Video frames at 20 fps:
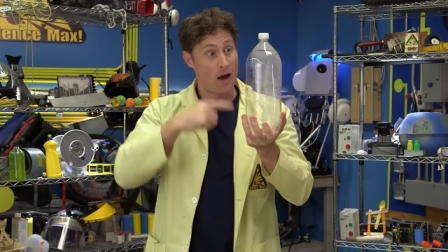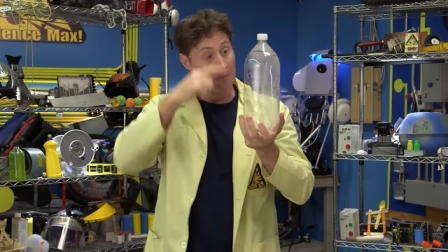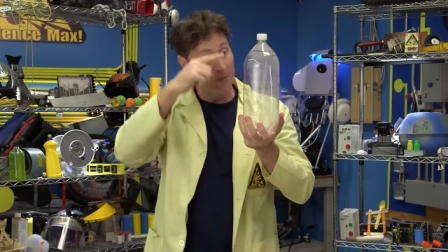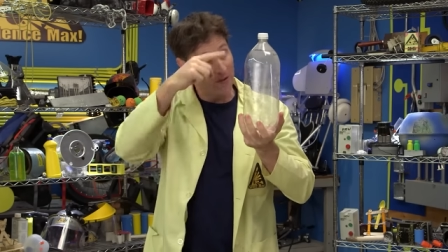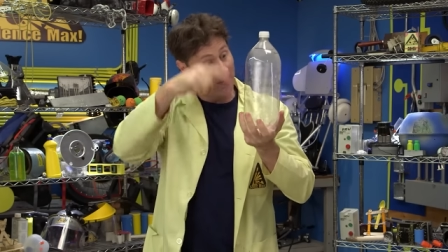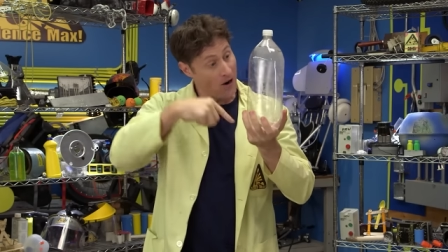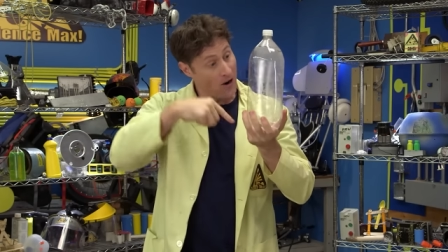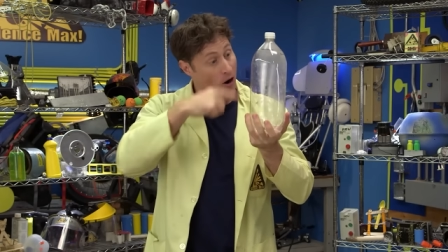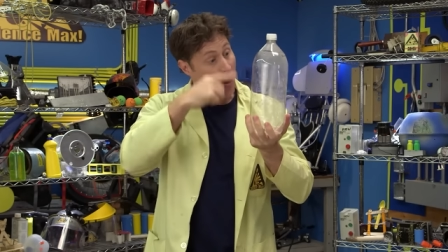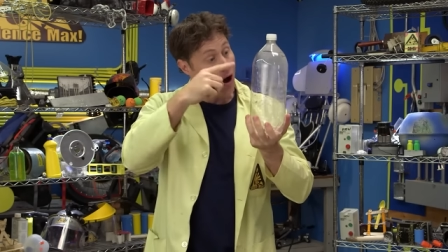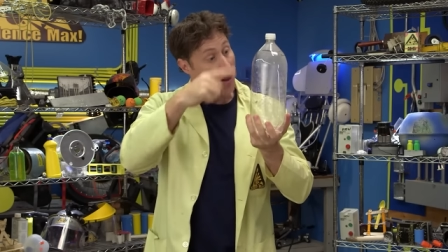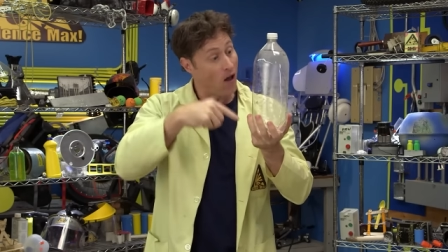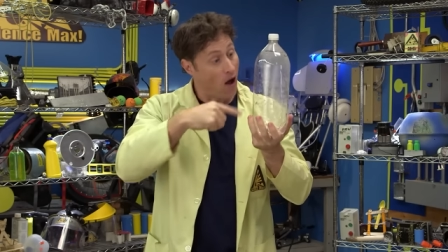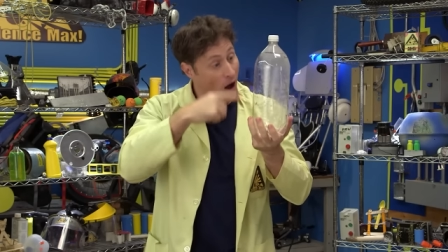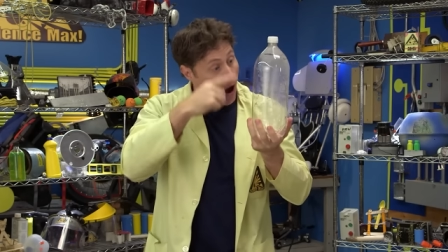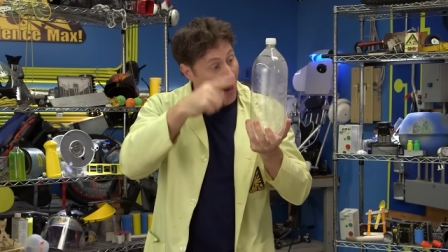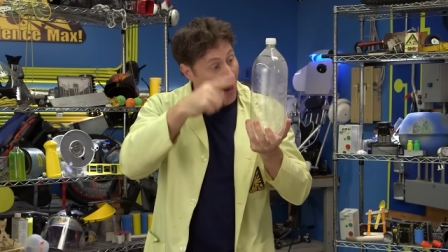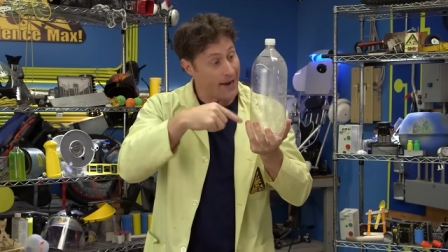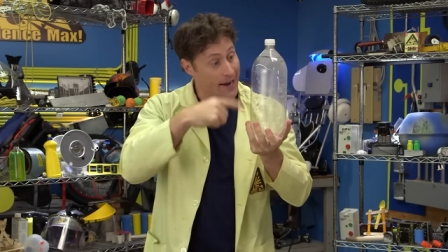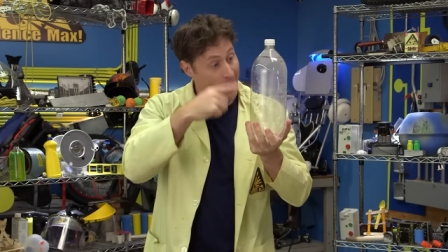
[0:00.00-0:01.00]
but they're all
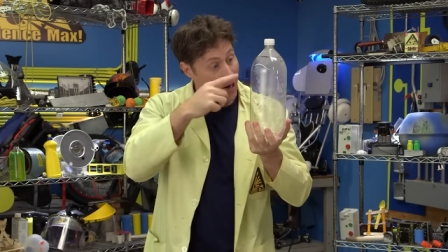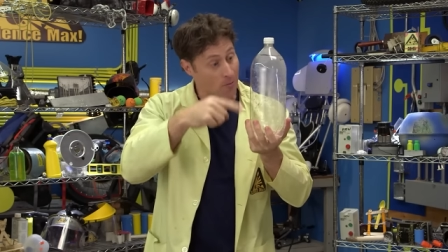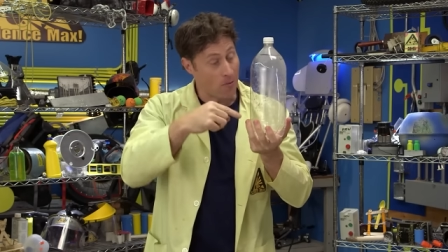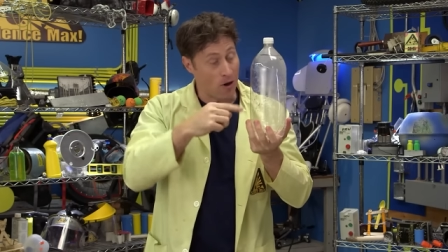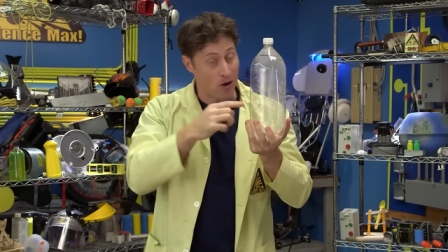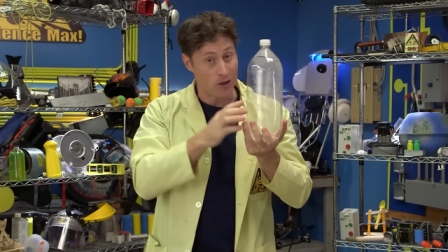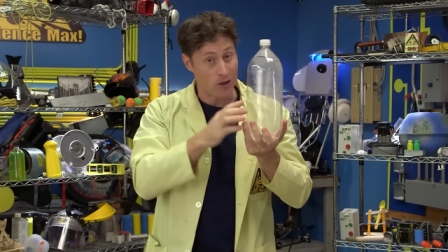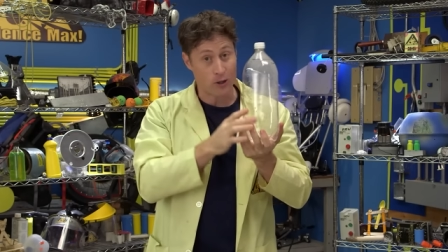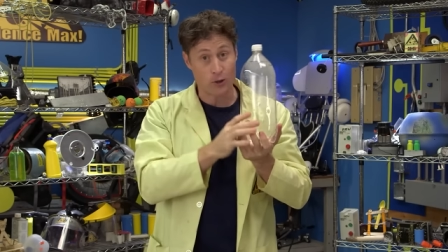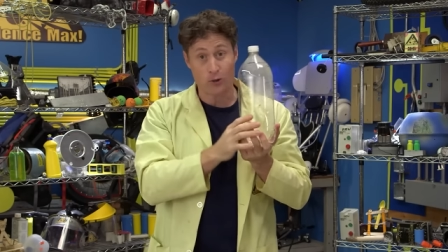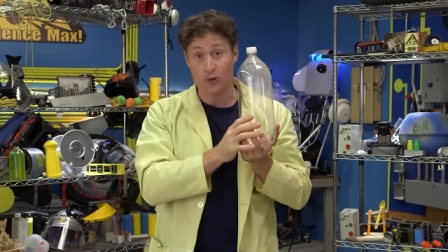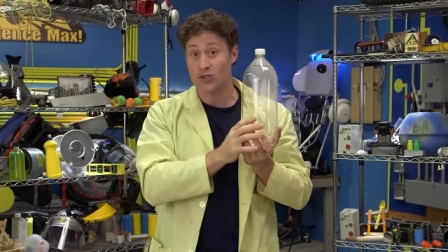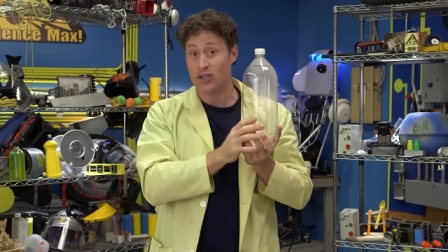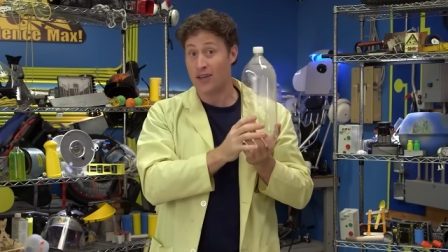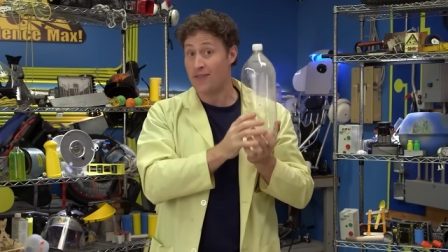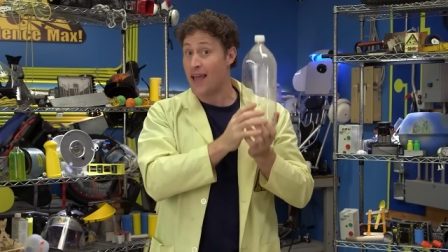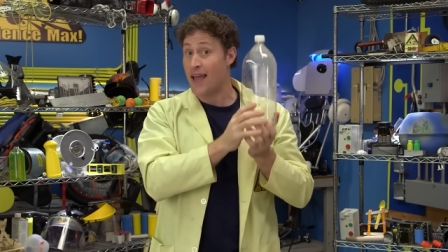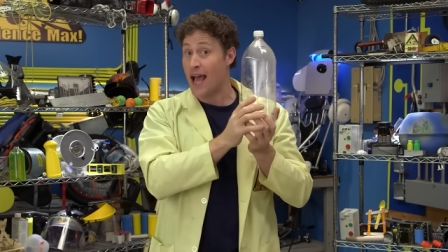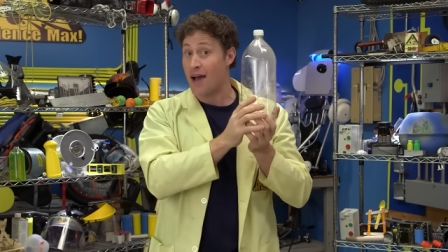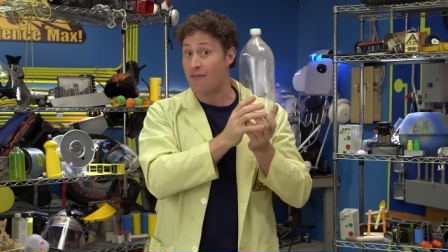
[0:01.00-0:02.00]
hot air molecules
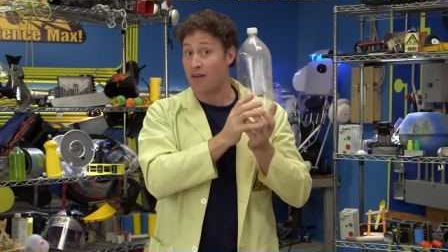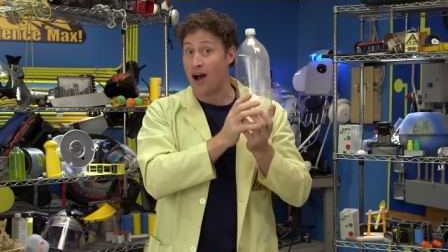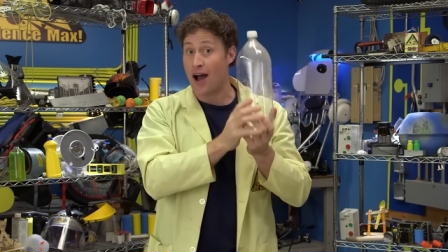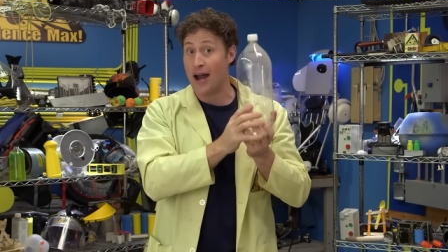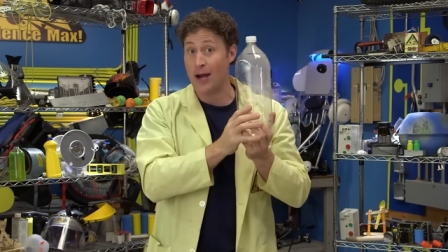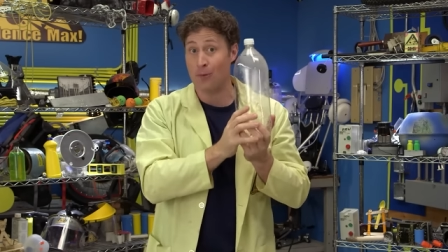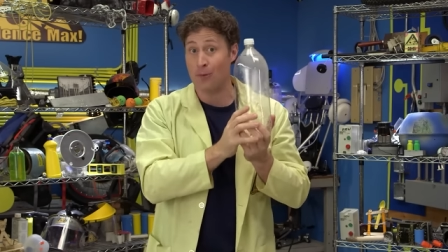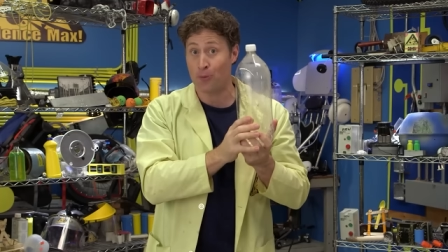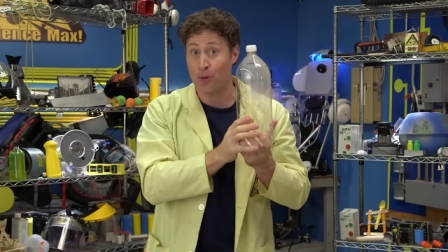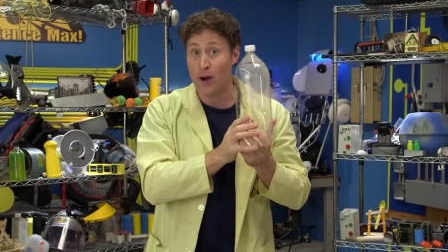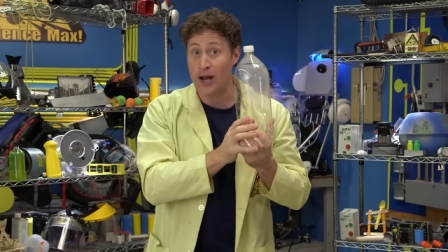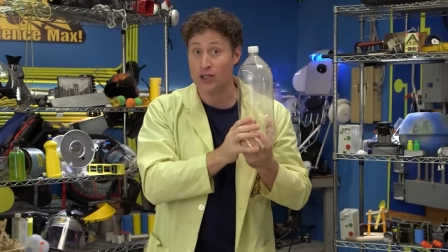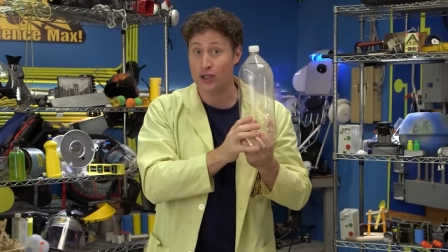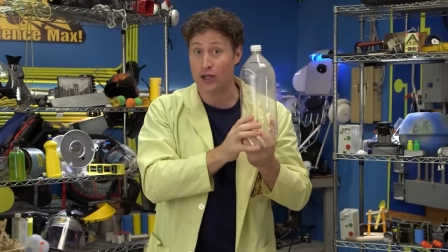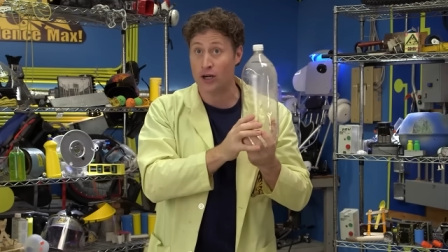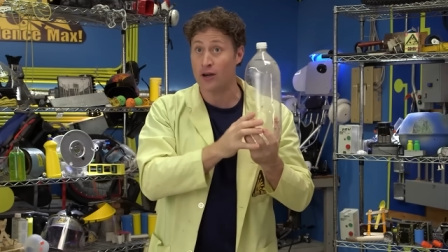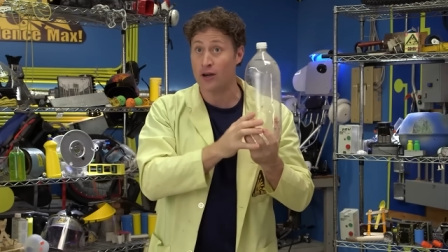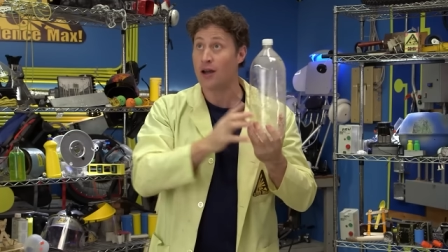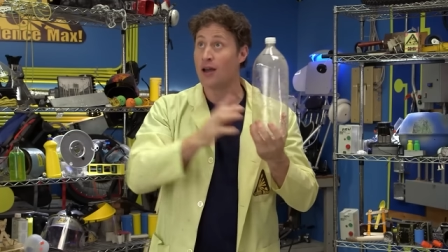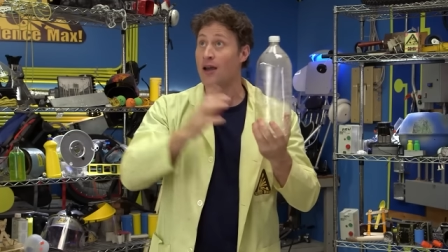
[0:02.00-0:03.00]
and they have a higher
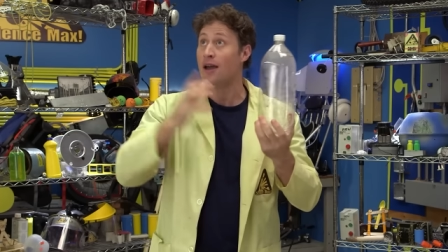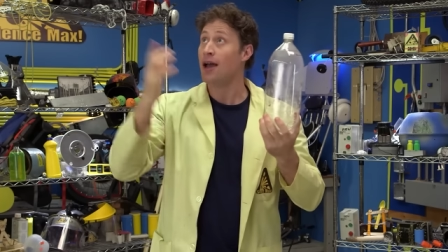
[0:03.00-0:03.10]
pressure,